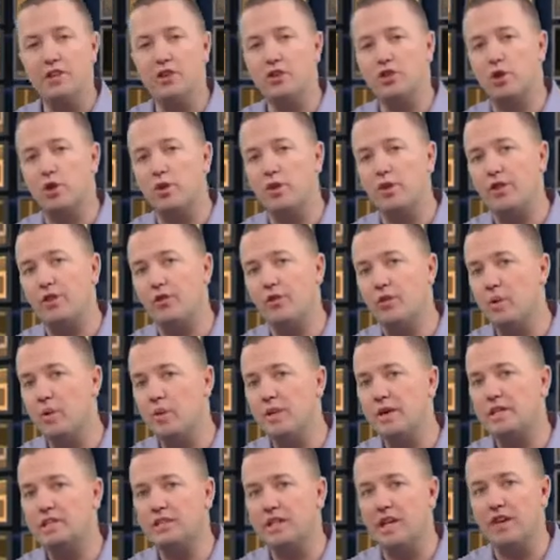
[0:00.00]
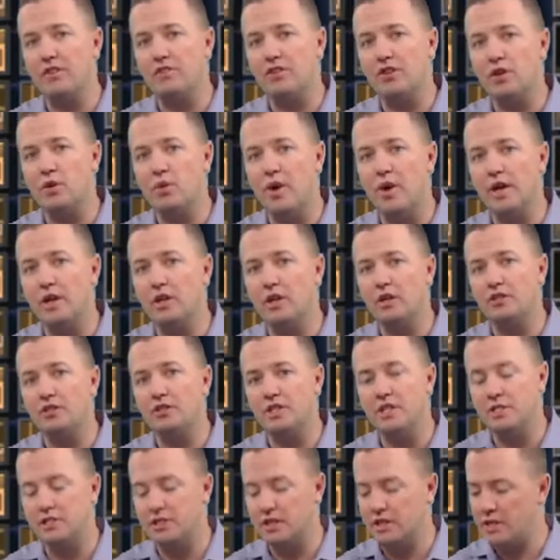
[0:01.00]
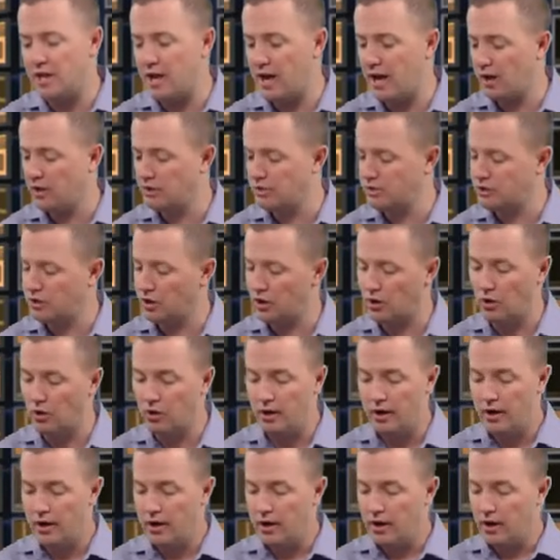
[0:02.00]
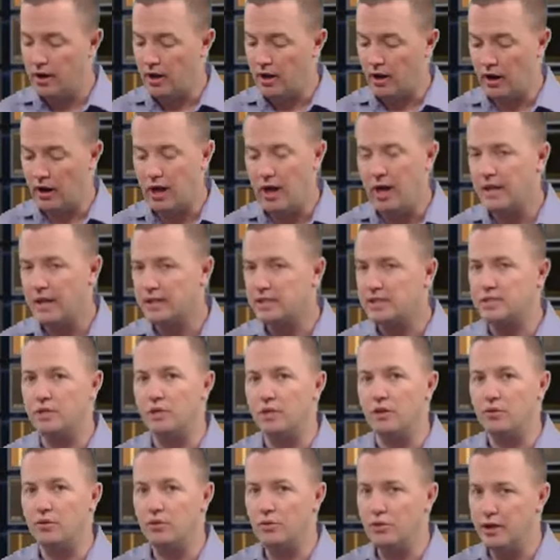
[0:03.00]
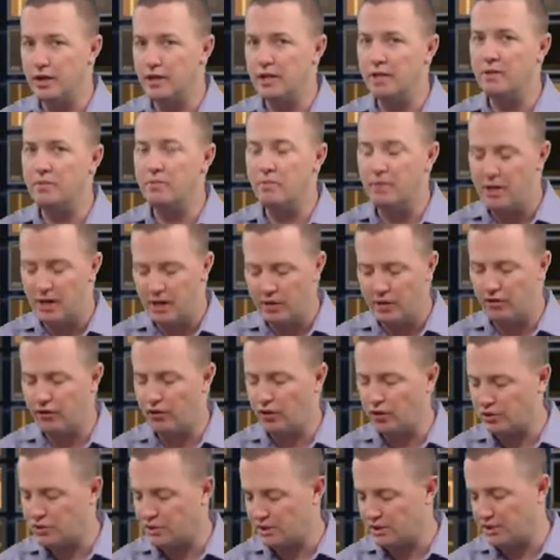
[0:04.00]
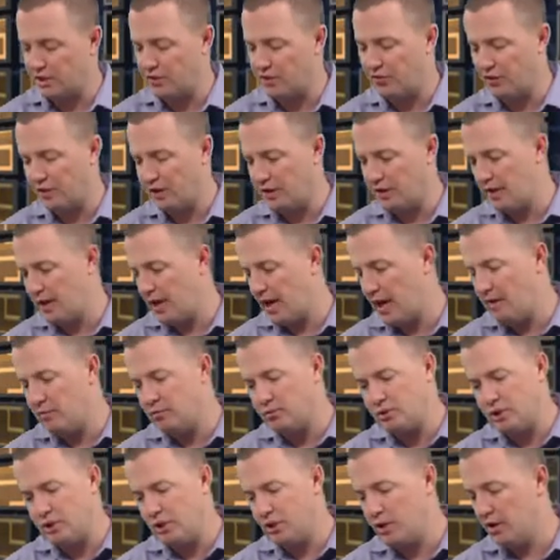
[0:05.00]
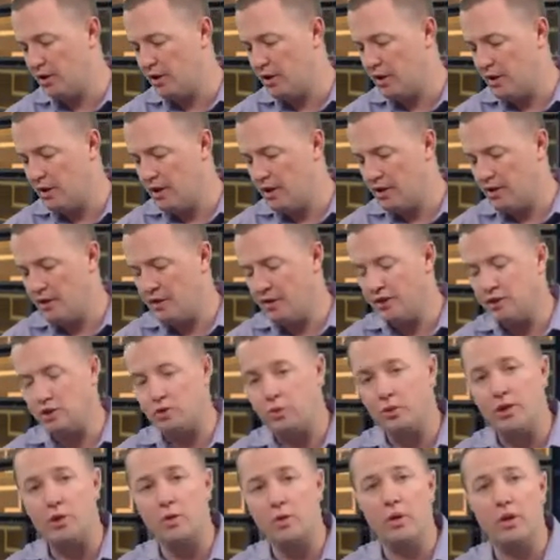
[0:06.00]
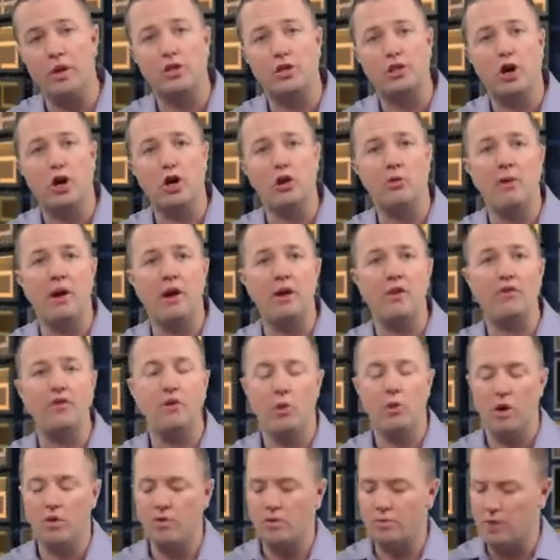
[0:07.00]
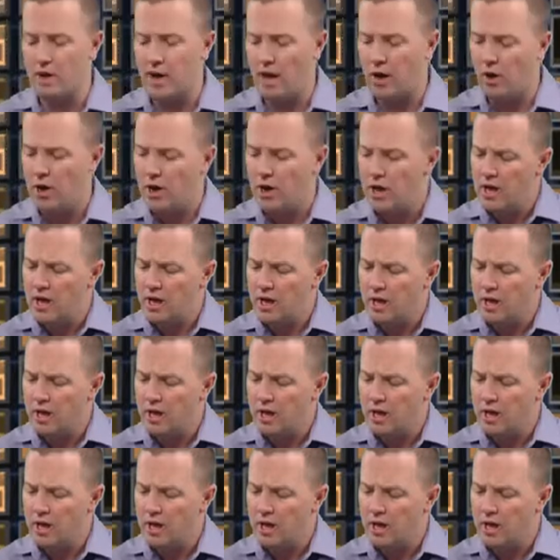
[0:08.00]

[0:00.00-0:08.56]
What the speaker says: There's only 3 weeks left in the regular season now, so lots of really meaningful, significant games here this week. Want to talk about a few of them now.